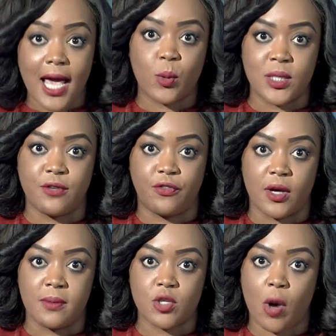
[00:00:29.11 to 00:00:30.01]
equity
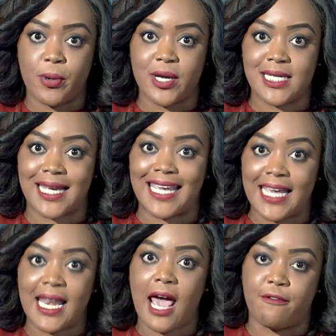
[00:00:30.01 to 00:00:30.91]
firms operating
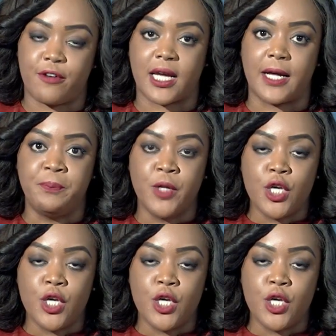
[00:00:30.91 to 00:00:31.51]
in Africa